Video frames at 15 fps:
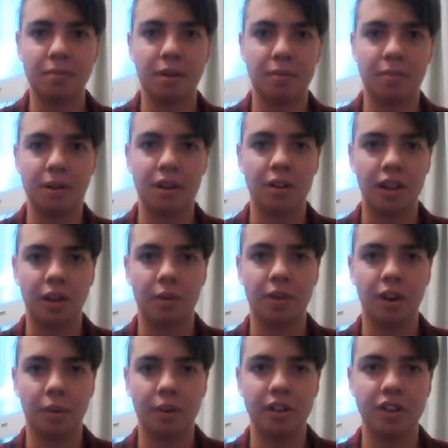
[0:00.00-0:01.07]
My butt, like when
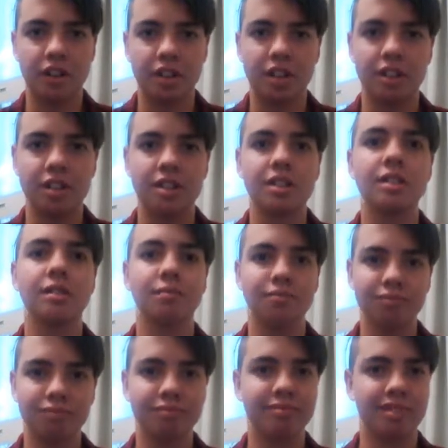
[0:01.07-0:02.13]
I wear jeans,
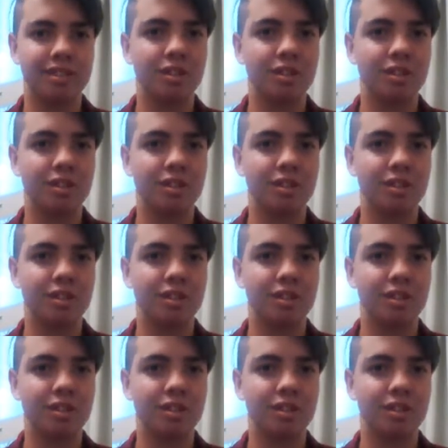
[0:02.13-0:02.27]
it's